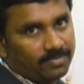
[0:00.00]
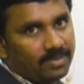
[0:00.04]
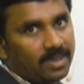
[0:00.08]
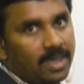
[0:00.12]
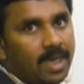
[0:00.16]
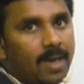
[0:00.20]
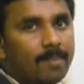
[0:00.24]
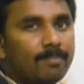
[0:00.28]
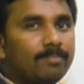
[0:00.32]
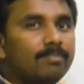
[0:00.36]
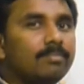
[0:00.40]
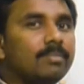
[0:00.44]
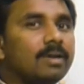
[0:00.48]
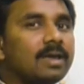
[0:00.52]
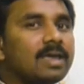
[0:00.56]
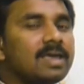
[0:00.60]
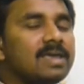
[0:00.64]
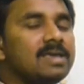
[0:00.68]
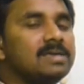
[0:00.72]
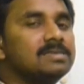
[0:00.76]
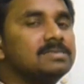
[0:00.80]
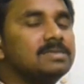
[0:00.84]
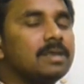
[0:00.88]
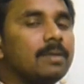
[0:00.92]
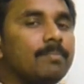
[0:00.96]
M
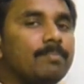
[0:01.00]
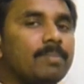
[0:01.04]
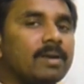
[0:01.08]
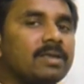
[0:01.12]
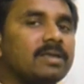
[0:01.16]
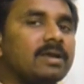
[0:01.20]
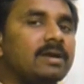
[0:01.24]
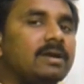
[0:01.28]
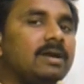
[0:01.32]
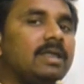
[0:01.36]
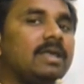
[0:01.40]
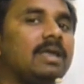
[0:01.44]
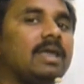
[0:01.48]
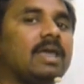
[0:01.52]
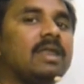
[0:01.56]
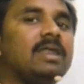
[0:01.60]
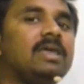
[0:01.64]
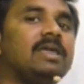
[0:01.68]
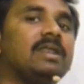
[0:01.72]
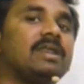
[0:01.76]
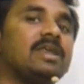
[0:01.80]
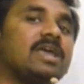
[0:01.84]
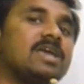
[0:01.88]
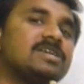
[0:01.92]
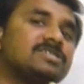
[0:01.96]
is representing
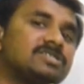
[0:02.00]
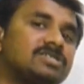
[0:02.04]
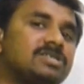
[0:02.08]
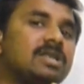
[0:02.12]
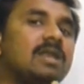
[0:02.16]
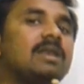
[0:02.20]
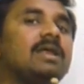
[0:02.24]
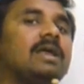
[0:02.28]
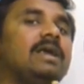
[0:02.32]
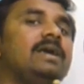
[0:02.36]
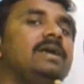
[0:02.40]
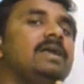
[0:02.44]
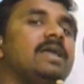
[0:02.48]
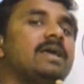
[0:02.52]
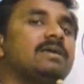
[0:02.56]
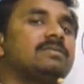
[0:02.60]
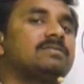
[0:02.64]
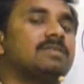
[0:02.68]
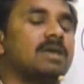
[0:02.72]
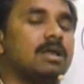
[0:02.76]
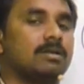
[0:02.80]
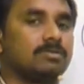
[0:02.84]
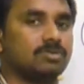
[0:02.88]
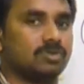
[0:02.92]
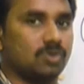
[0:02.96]
any rational
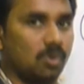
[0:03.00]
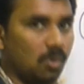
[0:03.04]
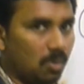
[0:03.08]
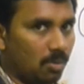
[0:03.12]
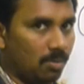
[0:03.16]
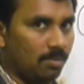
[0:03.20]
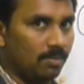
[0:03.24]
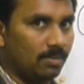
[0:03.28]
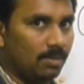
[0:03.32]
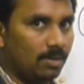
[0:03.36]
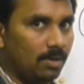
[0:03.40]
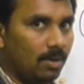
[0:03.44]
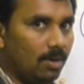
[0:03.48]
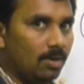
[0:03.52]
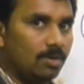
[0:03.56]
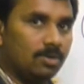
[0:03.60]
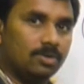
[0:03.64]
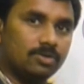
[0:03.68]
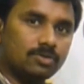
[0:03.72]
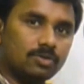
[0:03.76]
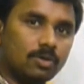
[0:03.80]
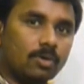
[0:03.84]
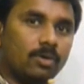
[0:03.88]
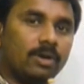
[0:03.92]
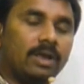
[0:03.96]
index also.
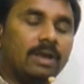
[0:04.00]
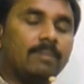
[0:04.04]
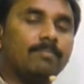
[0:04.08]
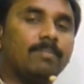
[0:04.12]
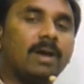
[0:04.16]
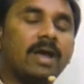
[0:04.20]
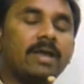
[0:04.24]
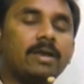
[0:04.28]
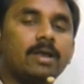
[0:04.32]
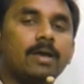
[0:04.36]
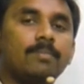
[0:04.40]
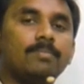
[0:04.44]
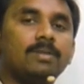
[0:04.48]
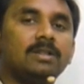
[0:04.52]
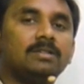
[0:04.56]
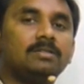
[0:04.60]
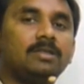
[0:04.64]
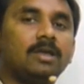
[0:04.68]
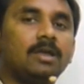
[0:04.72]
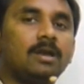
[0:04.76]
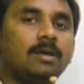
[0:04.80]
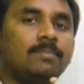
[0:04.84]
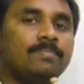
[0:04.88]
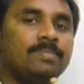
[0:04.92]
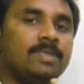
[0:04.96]
So in binomial
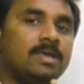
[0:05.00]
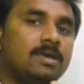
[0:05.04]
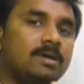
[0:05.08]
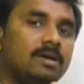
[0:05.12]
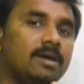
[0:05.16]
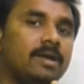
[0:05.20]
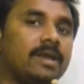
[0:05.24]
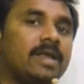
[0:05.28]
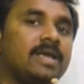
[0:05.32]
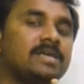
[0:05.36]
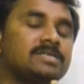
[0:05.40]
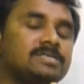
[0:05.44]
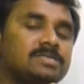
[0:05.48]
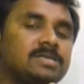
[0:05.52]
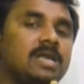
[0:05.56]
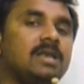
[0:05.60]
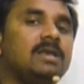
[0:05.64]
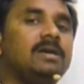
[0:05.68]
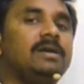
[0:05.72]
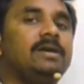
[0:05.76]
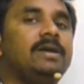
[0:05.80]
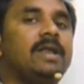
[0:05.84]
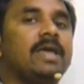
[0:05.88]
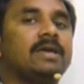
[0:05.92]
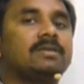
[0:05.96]
theorem, rational
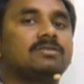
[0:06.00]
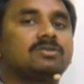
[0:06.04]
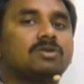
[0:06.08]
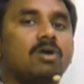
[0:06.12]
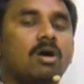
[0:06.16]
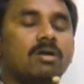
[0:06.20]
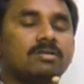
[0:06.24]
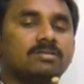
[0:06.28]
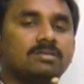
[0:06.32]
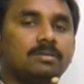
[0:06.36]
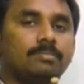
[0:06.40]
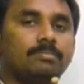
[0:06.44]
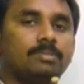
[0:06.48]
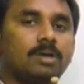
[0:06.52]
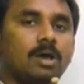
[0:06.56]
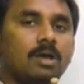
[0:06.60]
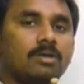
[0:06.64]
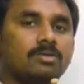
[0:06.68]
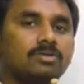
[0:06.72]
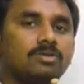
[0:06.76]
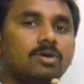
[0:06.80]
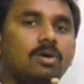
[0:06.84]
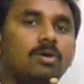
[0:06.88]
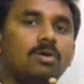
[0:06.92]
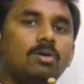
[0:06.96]
index concept
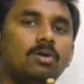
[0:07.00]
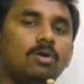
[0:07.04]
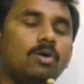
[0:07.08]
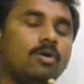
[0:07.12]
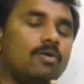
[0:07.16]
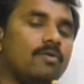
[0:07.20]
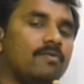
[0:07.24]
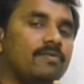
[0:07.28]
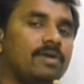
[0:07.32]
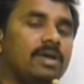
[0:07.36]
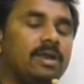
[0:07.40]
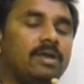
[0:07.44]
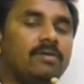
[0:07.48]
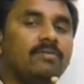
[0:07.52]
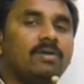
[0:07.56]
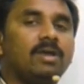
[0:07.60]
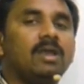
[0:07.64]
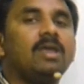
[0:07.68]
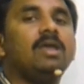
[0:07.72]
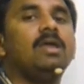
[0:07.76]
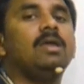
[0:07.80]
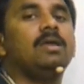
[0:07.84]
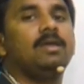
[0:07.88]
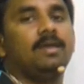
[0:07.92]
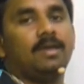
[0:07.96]
also
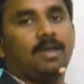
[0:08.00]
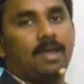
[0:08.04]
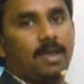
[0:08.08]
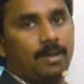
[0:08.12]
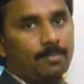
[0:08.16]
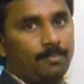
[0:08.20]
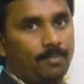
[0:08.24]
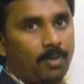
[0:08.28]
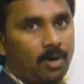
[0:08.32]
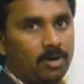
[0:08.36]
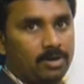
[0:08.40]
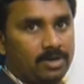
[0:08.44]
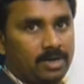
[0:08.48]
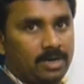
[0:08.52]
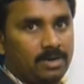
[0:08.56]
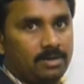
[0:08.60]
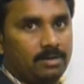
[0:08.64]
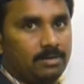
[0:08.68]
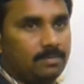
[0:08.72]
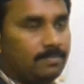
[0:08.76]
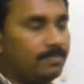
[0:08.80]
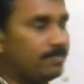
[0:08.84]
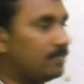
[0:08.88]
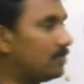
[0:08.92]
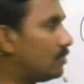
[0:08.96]
very
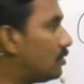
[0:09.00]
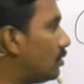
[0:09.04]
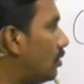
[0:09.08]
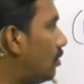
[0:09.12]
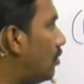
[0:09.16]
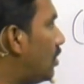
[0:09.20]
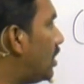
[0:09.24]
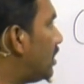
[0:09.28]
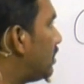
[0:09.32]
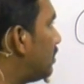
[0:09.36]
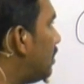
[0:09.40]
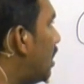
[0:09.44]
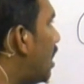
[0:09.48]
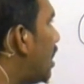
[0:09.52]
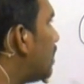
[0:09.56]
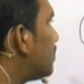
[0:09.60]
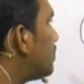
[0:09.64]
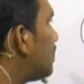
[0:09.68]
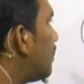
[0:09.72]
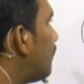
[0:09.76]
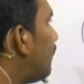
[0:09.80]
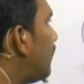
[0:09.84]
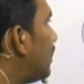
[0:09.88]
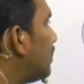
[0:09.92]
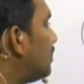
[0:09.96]
important. So what is the
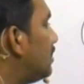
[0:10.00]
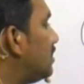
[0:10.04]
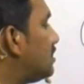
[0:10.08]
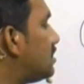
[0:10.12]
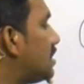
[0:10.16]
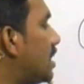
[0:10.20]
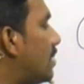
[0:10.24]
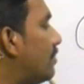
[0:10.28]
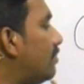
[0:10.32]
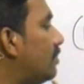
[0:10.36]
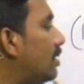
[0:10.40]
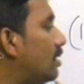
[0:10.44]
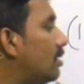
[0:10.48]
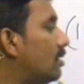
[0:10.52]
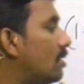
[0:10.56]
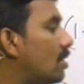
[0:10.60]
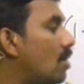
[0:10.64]
answer for this m?